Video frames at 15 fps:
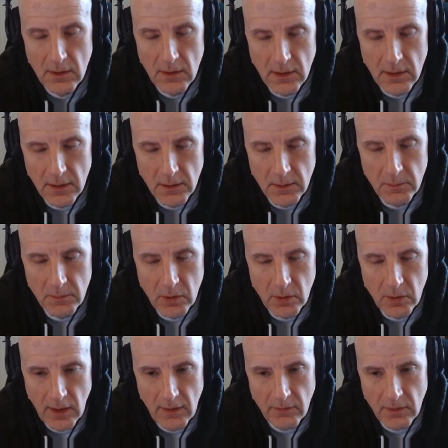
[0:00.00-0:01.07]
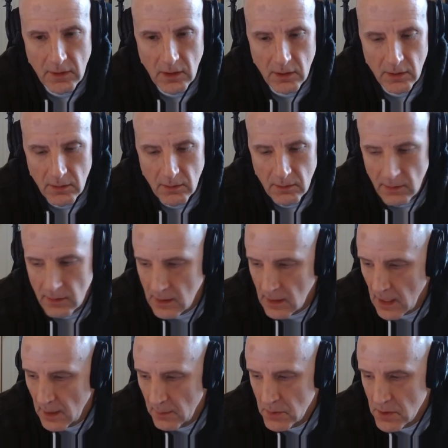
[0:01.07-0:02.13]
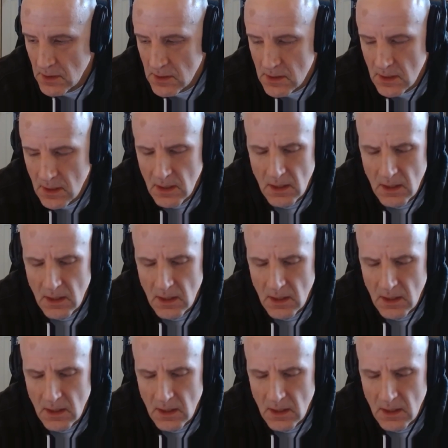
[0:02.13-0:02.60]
You have to declare the options.